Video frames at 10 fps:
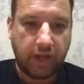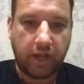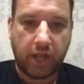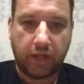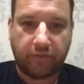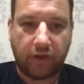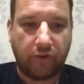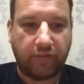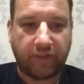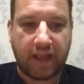and
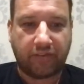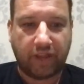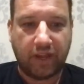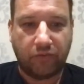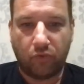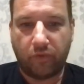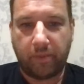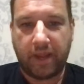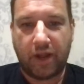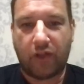Terry sacks Diesel
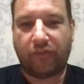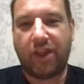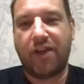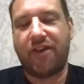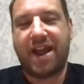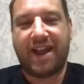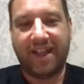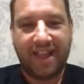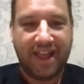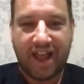for being Arteta.
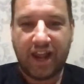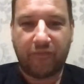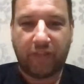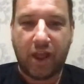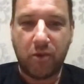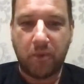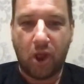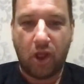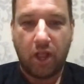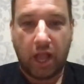I love that,
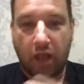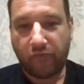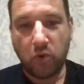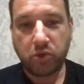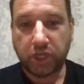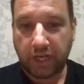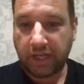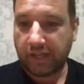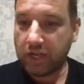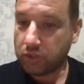Omar.
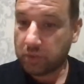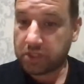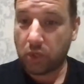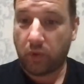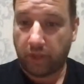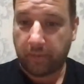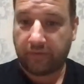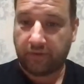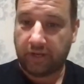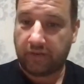Unfortunately, Diesel is still on the
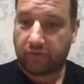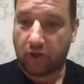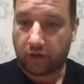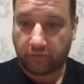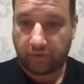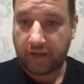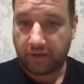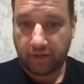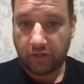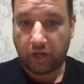missing list. Like I
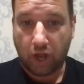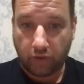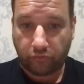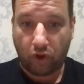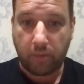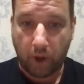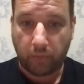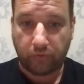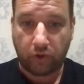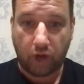said, the last time I
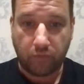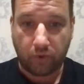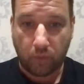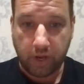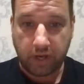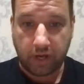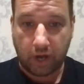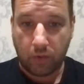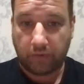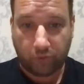was on over a week
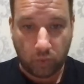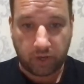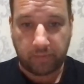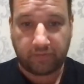ago, he's still